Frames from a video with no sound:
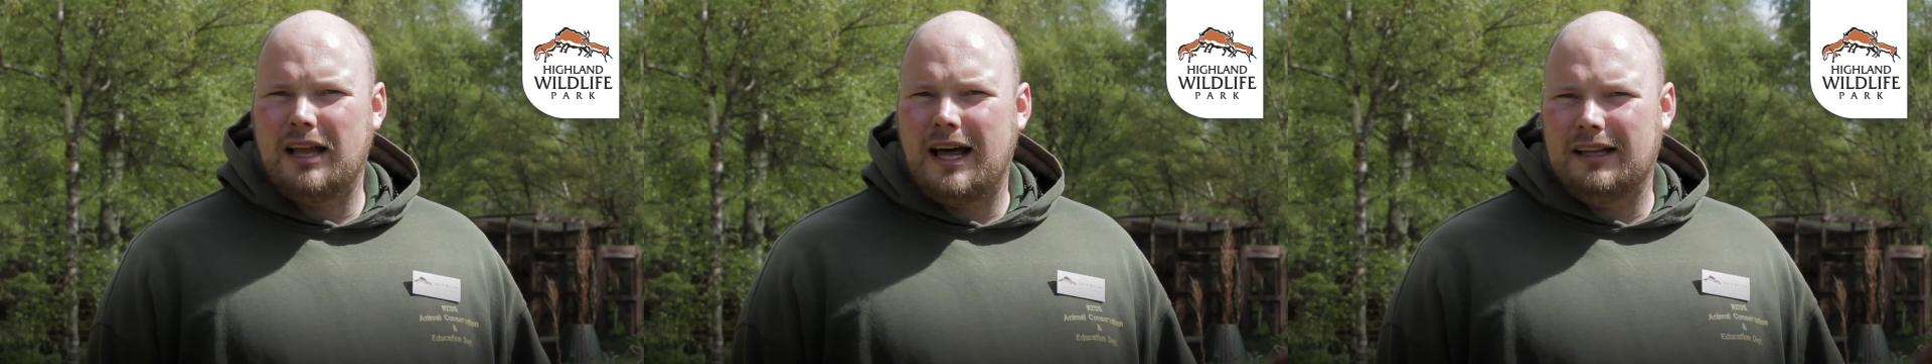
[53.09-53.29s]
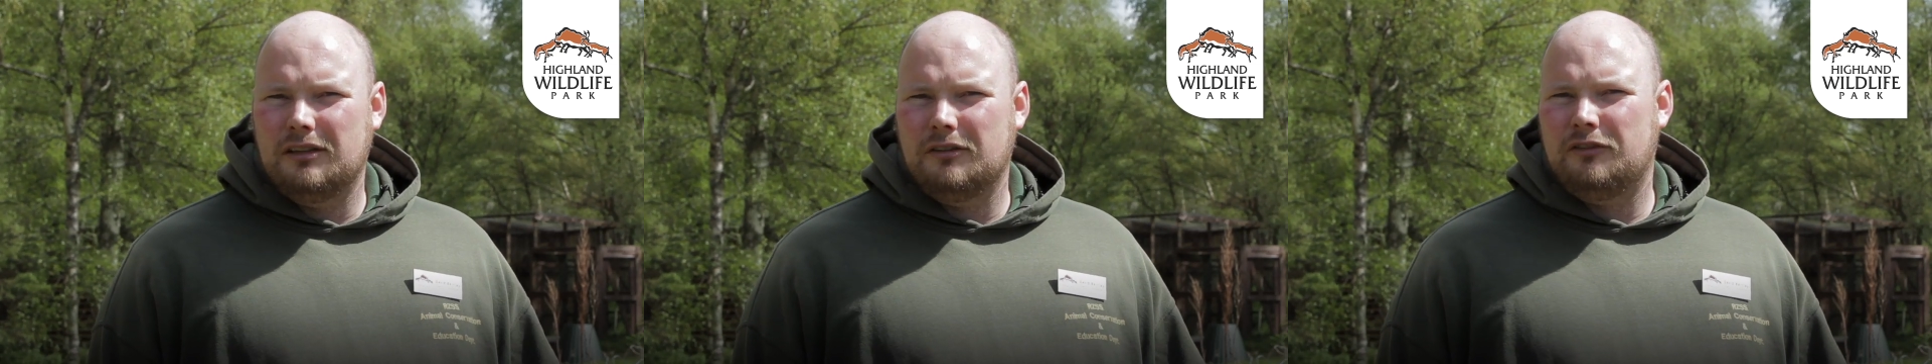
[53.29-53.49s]

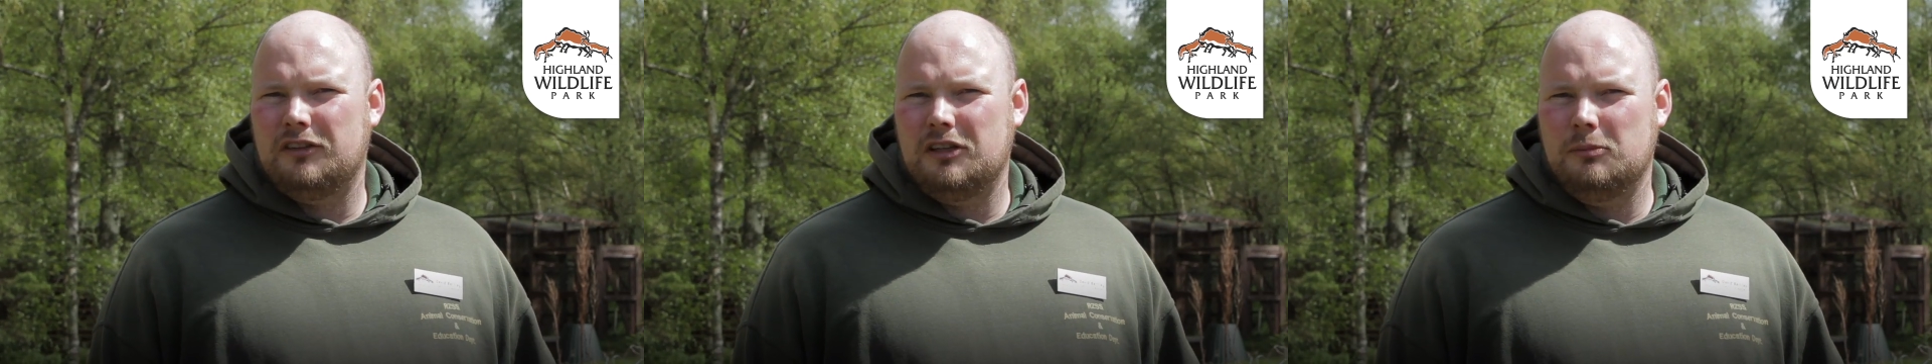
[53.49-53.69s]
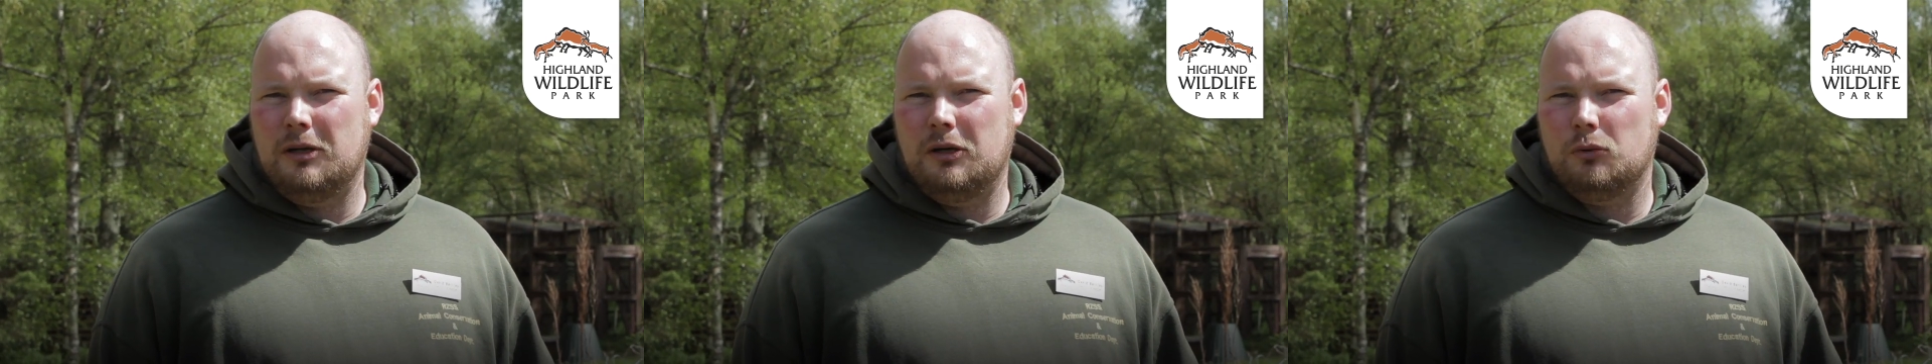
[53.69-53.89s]
and the
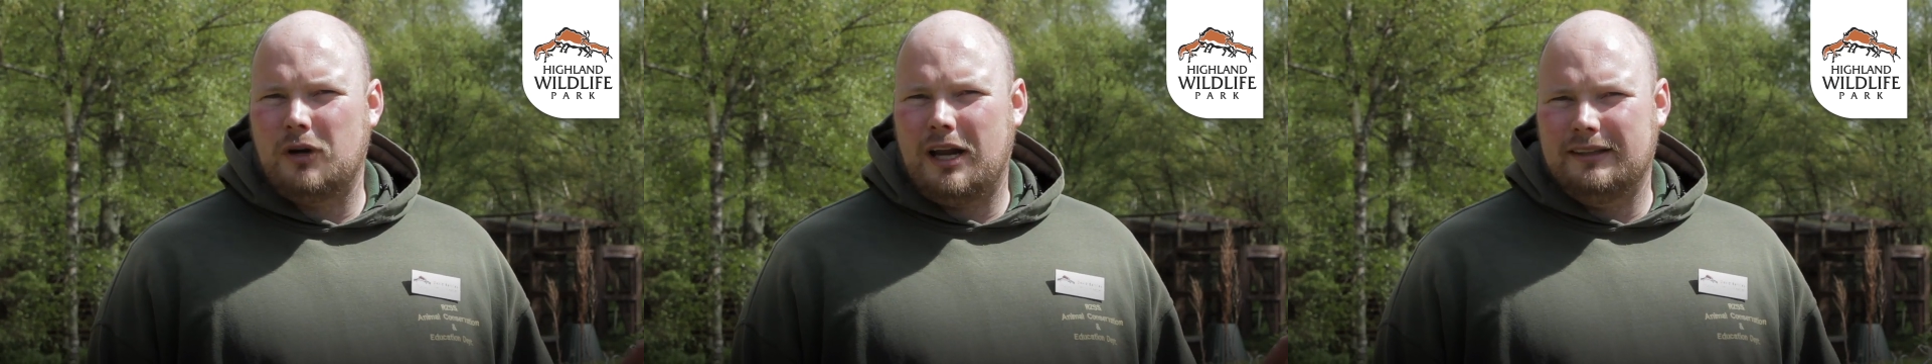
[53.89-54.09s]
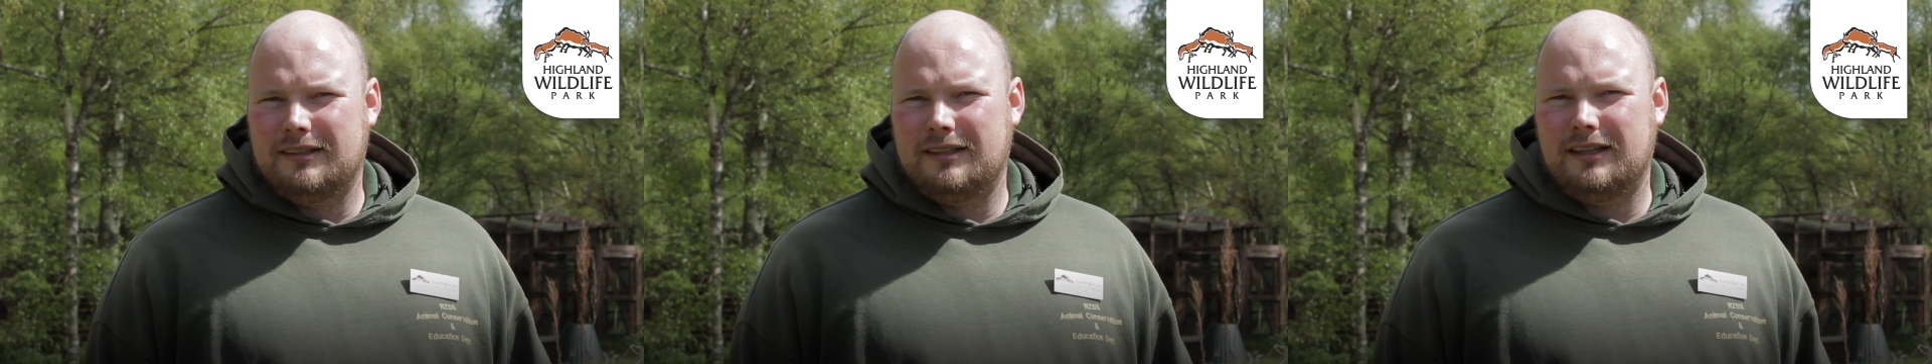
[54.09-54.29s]
female
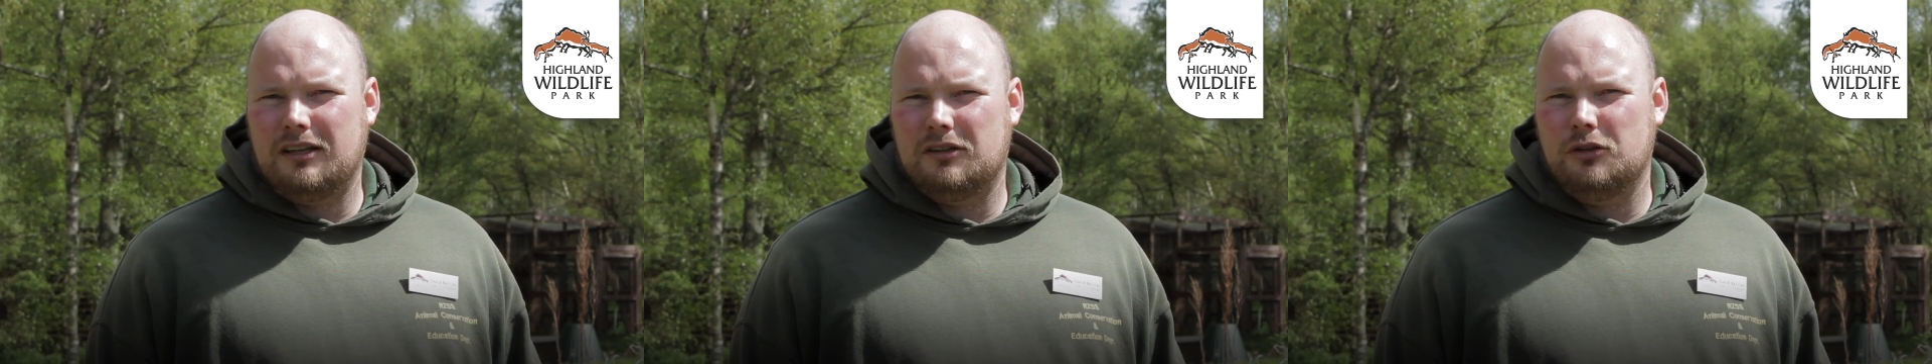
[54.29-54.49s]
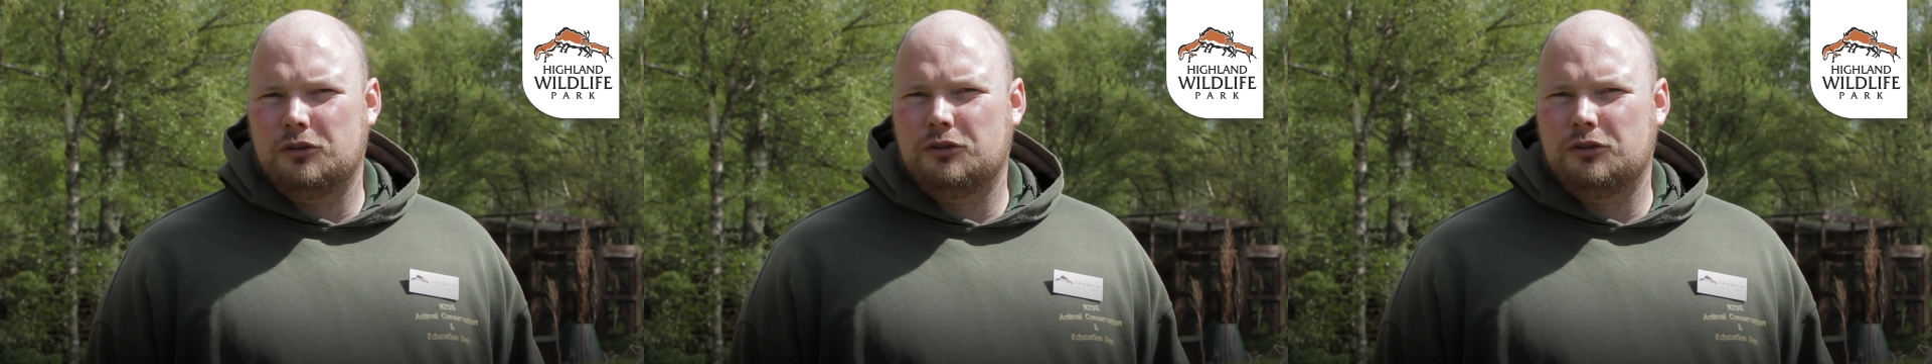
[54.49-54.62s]
ran together